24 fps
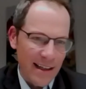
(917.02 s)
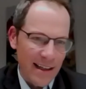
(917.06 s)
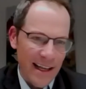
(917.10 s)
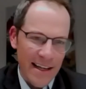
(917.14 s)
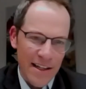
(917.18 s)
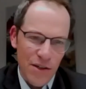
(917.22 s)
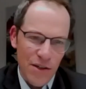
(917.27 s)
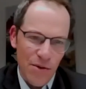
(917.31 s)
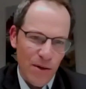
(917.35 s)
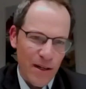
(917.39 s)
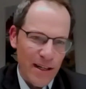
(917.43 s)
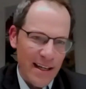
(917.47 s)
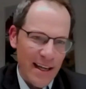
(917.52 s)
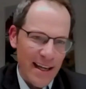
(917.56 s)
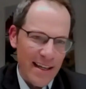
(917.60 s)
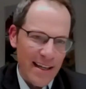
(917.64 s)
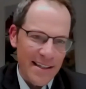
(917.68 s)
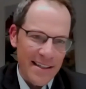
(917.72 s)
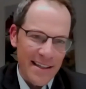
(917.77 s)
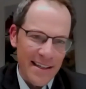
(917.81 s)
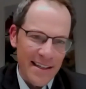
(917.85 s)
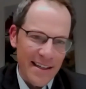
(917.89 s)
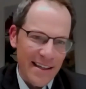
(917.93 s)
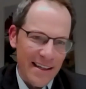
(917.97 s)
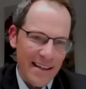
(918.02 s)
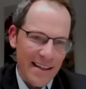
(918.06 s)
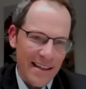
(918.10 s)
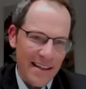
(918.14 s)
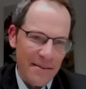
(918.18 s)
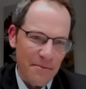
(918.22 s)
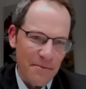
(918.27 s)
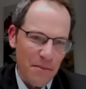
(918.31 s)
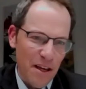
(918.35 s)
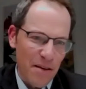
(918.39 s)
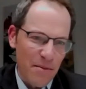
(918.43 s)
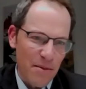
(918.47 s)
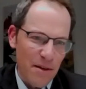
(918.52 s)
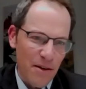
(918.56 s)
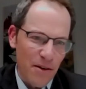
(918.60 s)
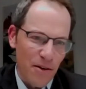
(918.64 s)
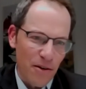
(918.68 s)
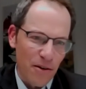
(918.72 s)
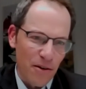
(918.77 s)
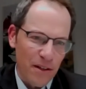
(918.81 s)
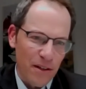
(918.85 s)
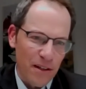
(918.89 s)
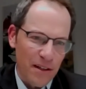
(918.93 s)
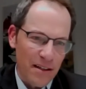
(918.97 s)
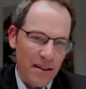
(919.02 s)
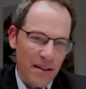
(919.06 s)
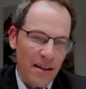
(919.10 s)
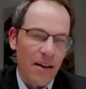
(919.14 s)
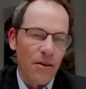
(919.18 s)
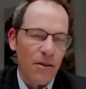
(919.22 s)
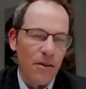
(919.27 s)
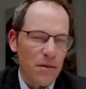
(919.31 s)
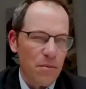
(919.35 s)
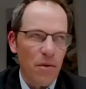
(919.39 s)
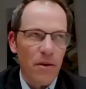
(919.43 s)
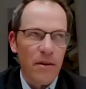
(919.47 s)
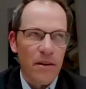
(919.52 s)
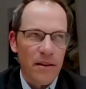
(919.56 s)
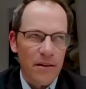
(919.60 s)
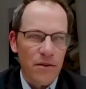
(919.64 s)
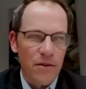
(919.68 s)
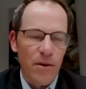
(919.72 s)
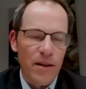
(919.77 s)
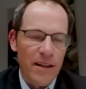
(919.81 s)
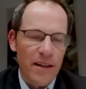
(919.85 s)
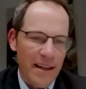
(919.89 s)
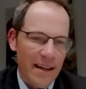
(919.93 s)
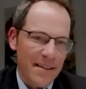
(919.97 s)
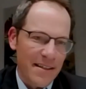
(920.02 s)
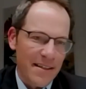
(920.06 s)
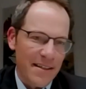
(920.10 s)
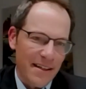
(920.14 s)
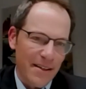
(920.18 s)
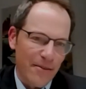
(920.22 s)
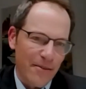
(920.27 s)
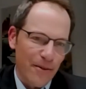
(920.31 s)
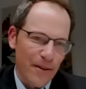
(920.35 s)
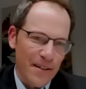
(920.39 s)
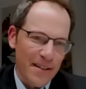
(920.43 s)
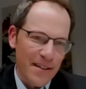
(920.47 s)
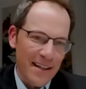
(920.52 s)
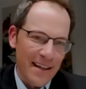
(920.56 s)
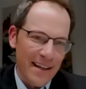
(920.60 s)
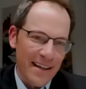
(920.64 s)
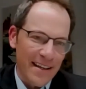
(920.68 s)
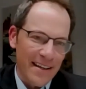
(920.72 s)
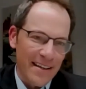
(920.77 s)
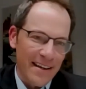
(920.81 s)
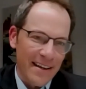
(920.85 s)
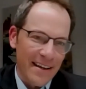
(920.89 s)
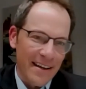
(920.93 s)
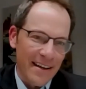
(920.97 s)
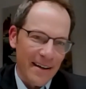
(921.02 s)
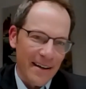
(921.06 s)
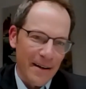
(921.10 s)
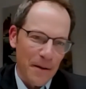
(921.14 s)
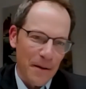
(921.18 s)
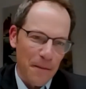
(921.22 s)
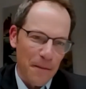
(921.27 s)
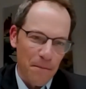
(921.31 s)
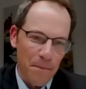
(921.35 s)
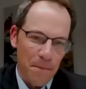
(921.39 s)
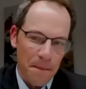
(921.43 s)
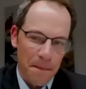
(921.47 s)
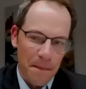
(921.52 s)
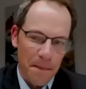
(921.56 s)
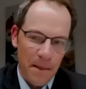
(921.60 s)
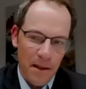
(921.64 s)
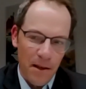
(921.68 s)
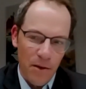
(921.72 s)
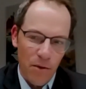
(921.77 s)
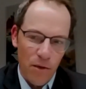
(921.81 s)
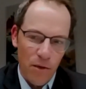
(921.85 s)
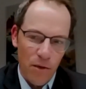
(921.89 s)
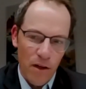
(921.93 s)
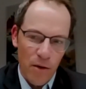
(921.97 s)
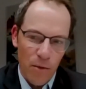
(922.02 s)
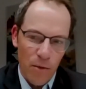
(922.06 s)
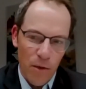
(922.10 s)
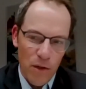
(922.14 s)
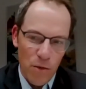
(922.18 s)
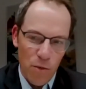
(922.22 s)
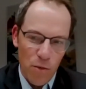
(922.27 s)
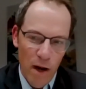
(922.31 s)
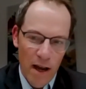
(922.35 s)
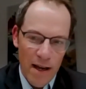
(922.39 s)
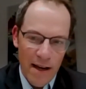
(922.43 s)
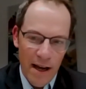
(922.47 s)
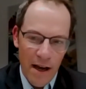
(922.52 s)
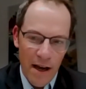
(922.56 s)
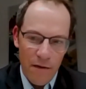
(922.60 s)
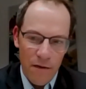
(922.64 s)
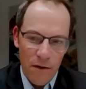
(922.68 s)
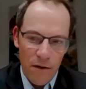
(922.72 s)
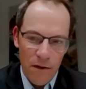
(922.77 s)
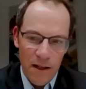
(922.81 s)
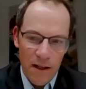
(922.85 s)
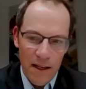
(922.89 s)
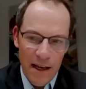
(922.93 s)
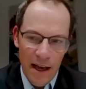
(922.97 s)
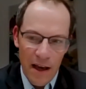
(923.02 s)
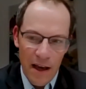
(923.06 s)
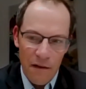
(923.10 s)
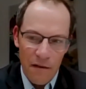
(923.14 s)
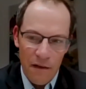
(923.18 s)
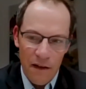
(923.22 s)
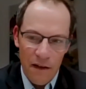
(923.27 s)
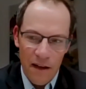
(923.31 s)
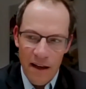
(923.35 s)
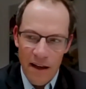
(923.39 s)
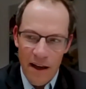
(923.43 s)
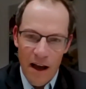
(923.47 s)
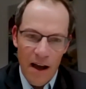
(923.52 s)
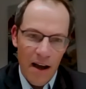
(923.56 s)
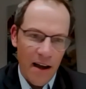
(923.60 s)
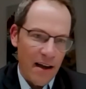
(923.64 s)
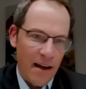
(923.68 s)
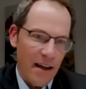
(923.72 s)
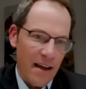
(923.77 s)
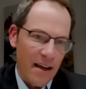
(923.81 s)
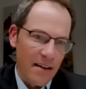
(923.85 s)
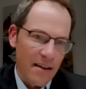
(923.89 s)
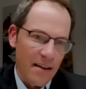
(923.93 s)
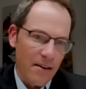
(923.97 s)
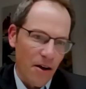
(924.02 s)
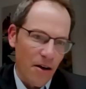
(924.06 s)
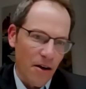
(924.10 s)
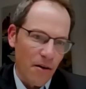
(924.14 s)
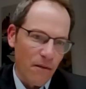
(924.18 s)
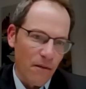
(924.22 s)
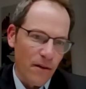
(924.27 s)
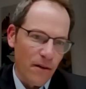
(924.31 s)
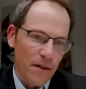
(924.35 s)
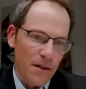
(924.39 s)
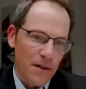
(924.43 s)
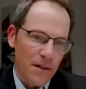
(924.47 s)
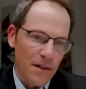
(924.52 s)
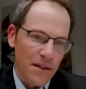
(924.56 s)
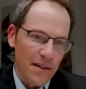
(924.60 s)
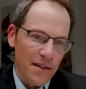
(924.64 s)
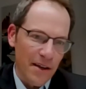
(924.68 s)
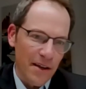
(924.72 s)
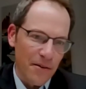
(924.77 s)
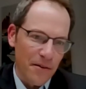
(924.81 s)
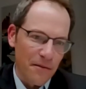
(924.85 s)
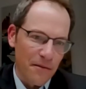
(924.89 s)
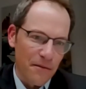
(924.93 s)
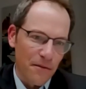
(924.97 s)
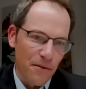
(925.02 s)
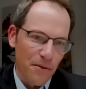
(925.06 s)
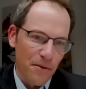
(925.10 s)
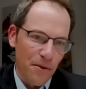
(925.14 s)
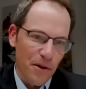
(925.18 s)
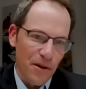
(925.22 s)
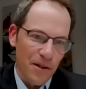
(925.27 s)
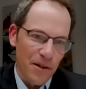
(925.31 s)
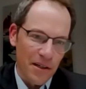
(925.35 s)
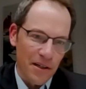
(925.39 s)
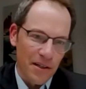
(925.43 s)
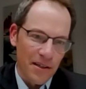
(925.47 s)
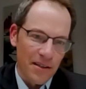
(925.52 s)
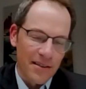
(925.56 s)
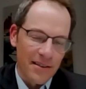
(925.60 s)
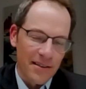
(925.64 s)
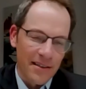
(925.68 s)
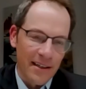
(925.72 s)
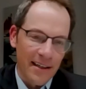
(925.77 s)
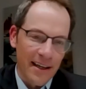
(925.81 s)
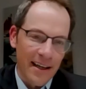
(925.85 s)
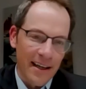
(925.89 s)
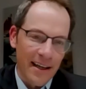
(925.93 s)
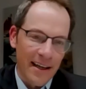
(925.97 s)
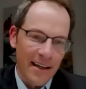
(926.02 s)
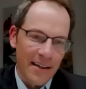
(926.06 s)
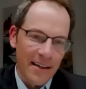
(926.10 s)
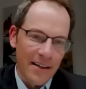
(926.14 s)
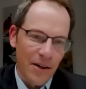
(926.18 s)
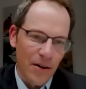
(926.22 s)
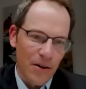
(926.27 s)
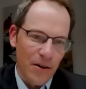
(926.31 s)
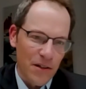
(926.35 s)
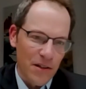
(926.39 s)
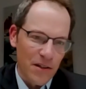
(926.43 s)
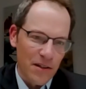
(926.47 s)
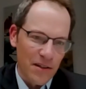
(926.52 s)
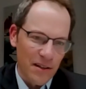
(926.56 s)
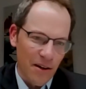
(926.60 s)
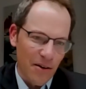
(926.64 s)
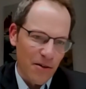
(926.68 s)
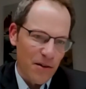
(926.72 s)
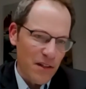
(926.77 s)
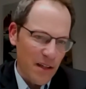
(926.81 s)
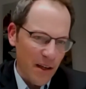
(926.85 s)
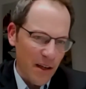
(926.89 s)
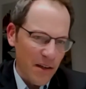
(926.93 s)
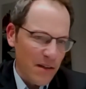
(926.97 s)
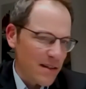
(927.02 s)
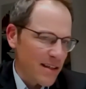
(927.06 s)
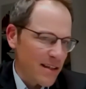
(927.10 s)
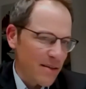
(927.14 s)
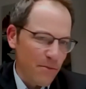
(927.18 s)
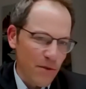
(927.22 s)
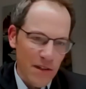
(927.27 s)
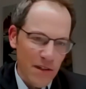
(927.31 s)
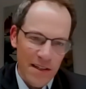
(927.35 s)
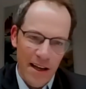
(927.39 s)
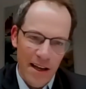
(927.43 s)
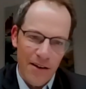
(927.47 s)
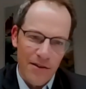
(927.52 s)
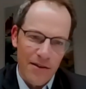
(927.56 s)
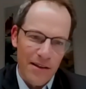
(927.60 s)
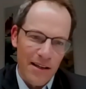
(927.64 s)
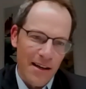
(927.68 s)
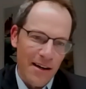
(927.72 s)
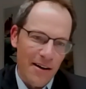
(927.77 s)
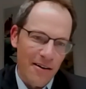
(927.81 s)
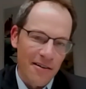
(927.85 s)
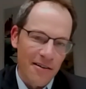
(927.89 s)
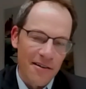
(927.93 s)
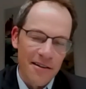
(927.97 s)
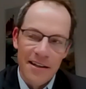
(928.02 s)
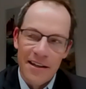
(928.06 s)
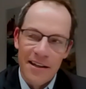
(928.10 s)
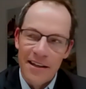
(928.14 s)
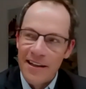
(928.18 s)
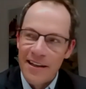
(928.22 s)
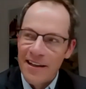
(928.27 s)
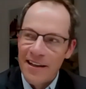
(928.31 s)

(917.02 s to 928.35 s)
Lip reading: late 2018, maybe early. It was probably 2018, I want to say. There was right after the FAIA conference down in Florida, and our sales team was down there,